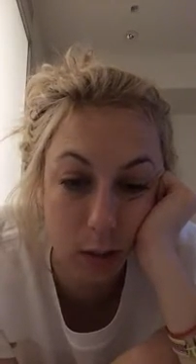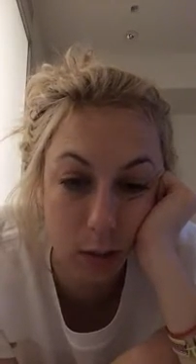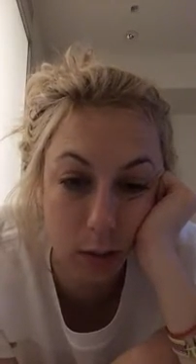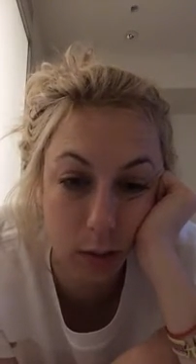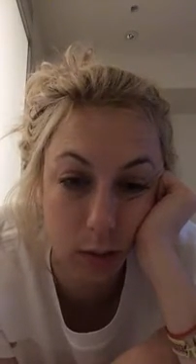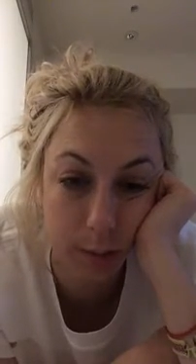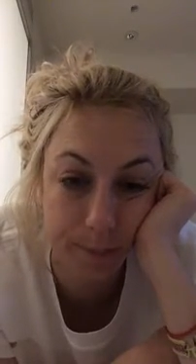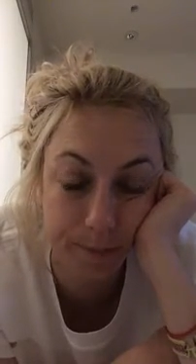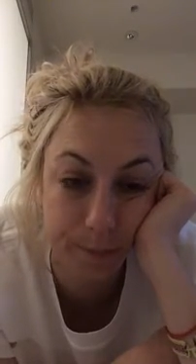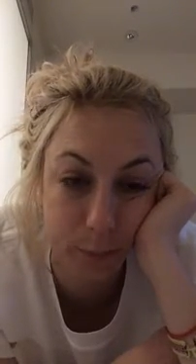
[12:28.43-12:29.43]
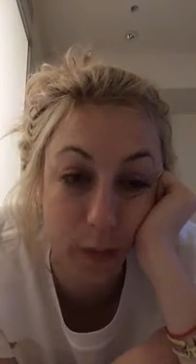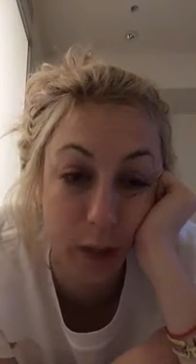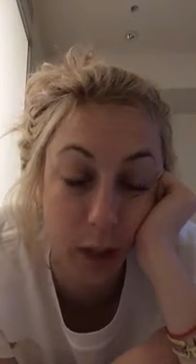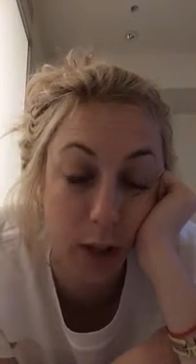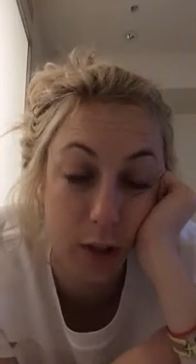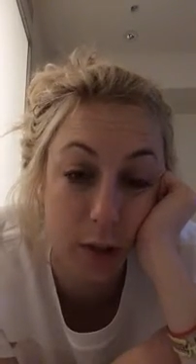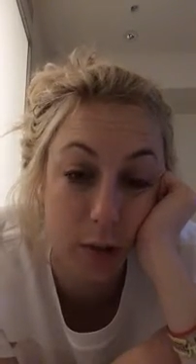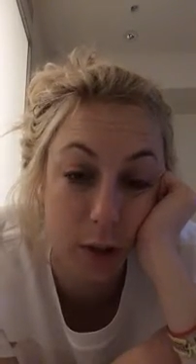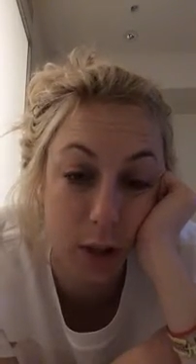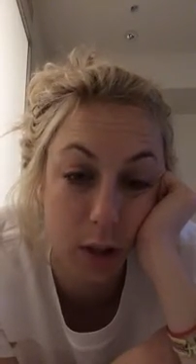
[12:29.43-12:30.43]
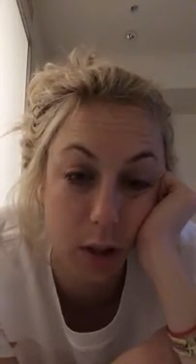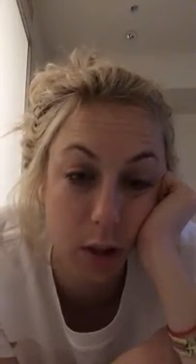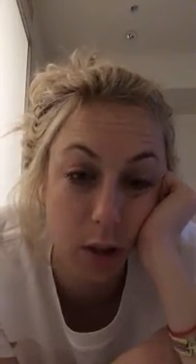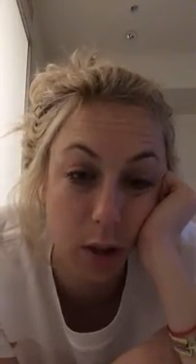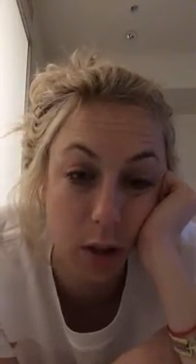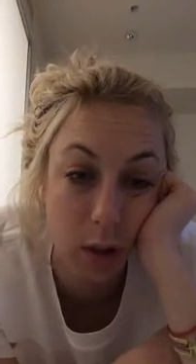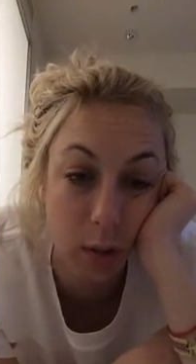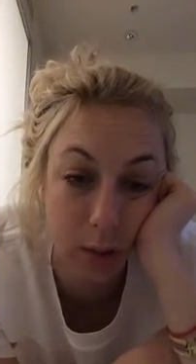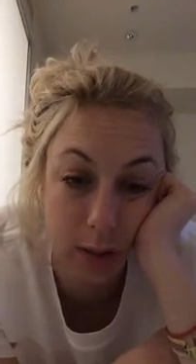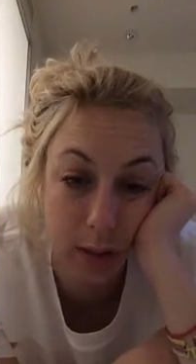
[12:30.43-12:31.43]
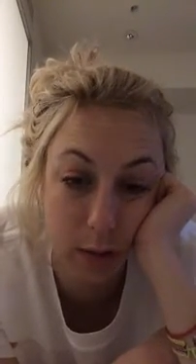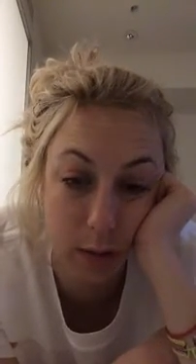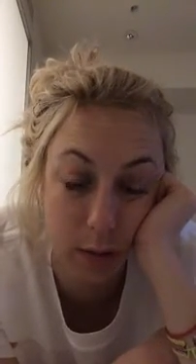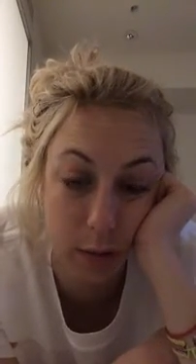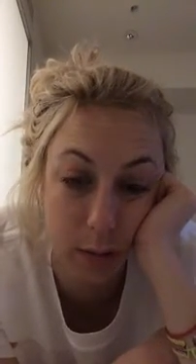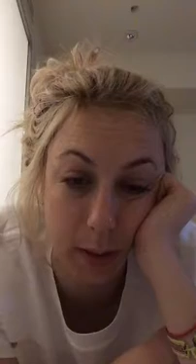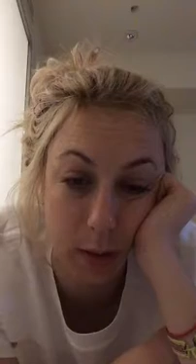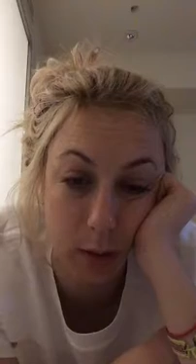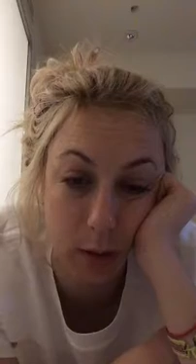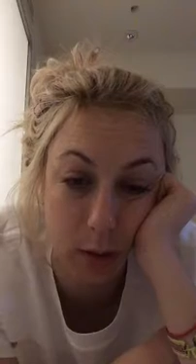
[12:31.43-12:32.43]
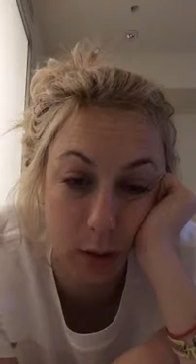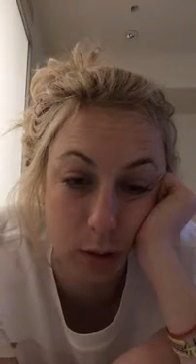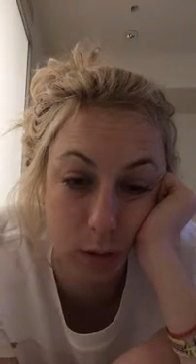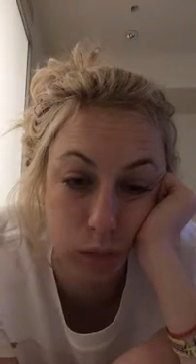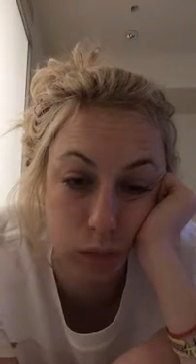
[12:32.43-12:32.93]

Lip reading: I've eaten a lot of sushi. Went to Harajuku, bought this shirt. I'm